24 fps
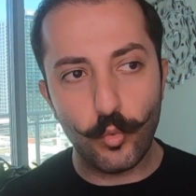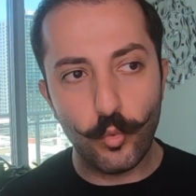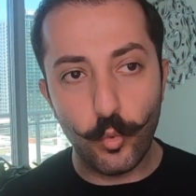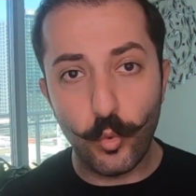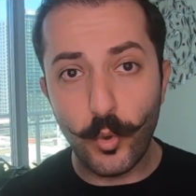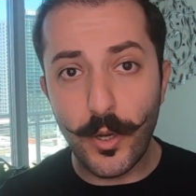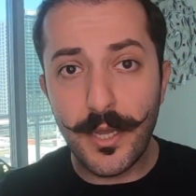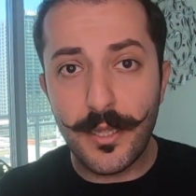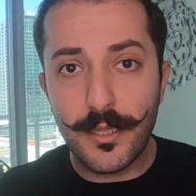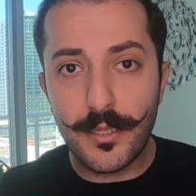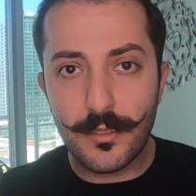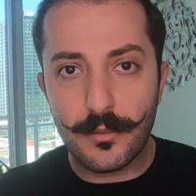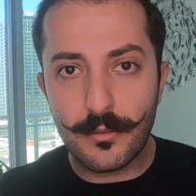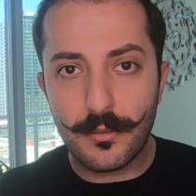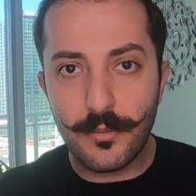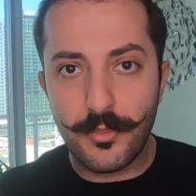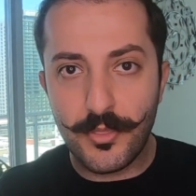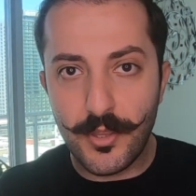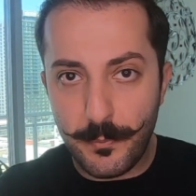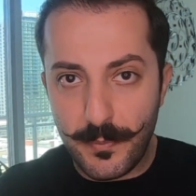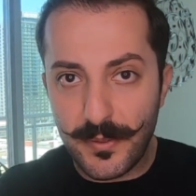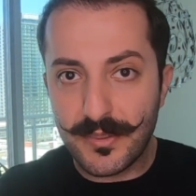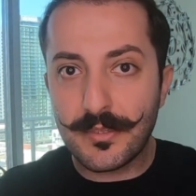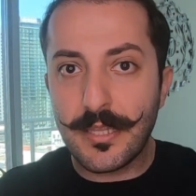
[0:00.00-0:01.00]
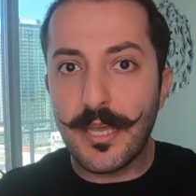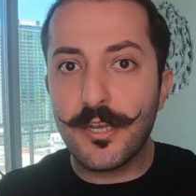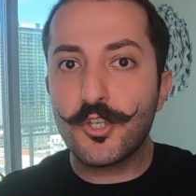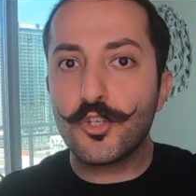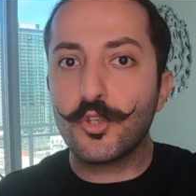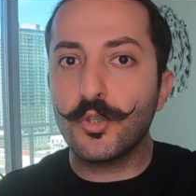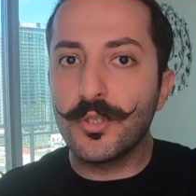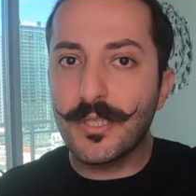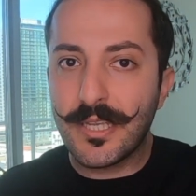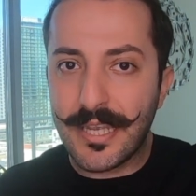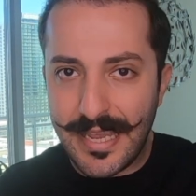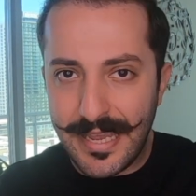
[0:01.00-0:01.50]
what the
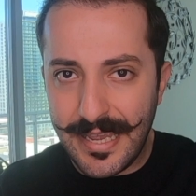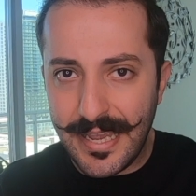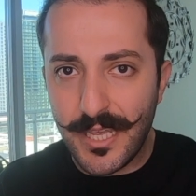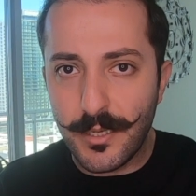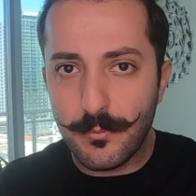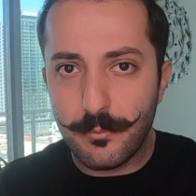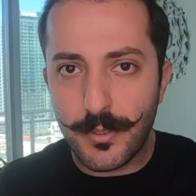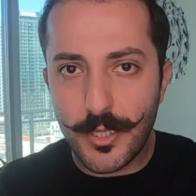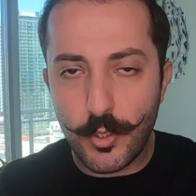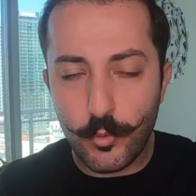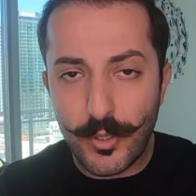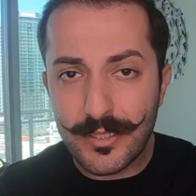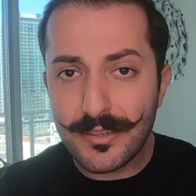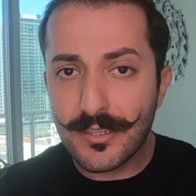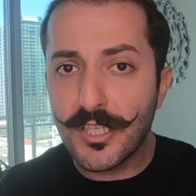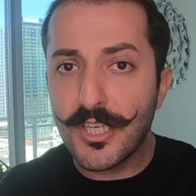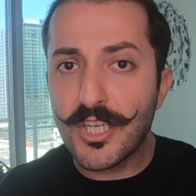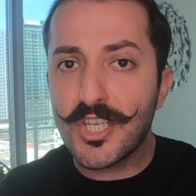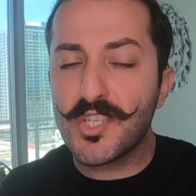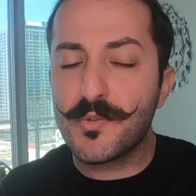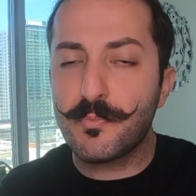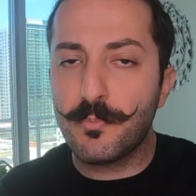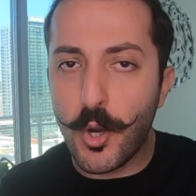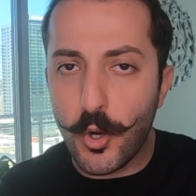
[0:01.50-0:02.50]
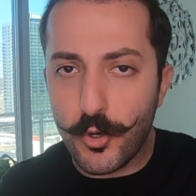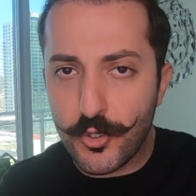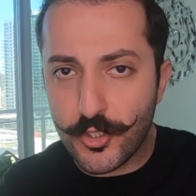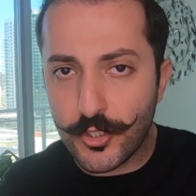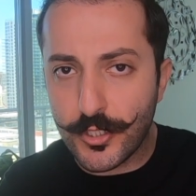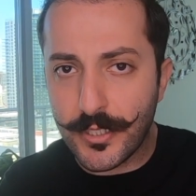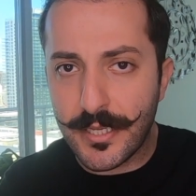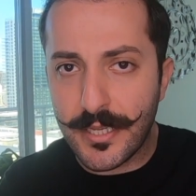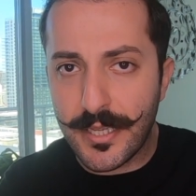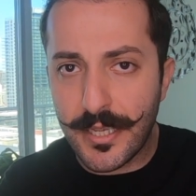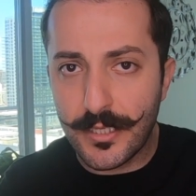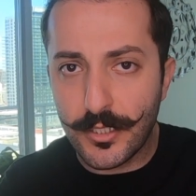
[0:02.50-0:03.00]
potential can be, what the
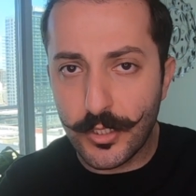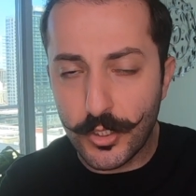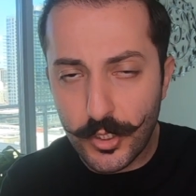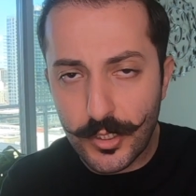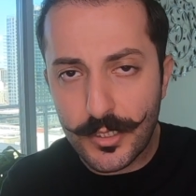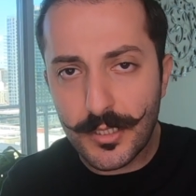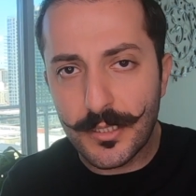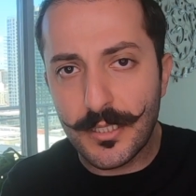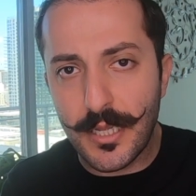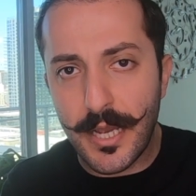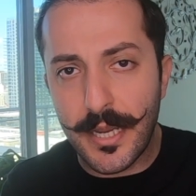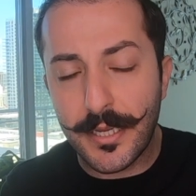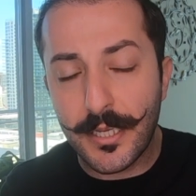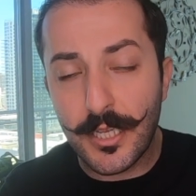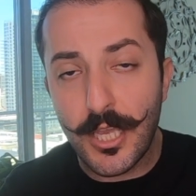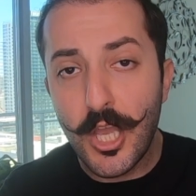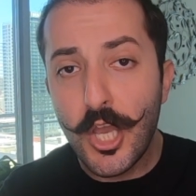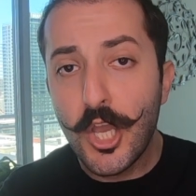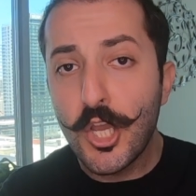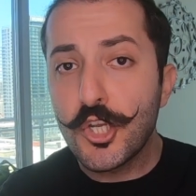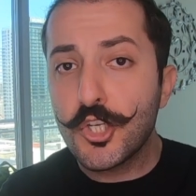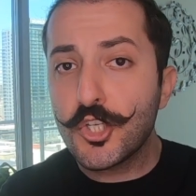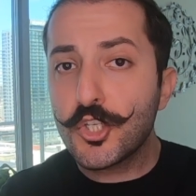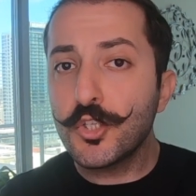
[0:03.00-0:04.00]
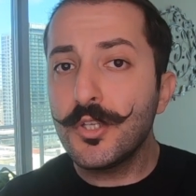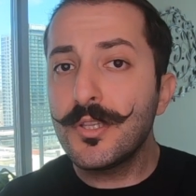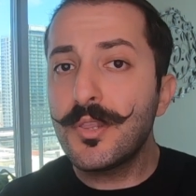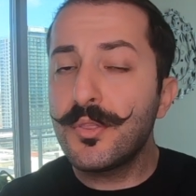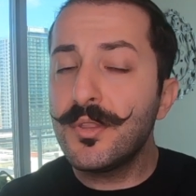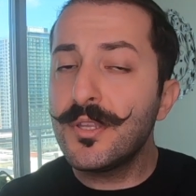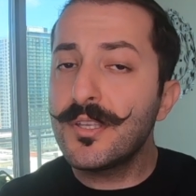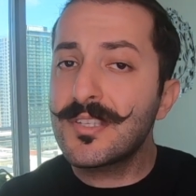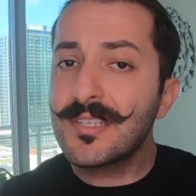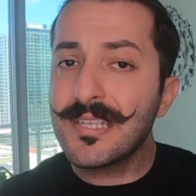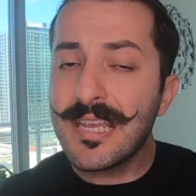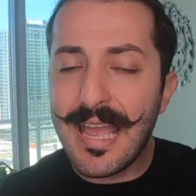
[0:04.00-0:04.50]
exposure can look like should
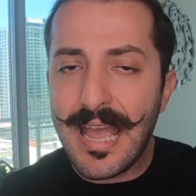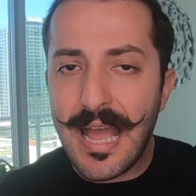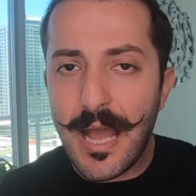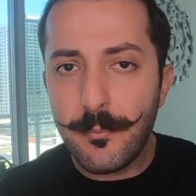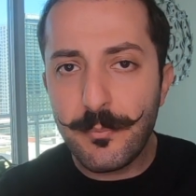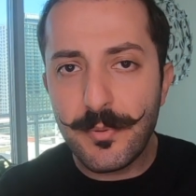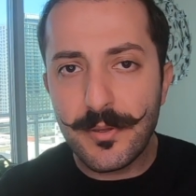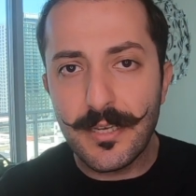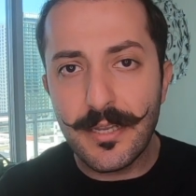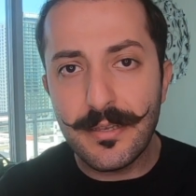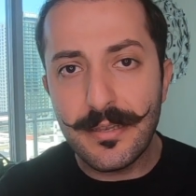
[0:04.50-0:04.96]
this happen,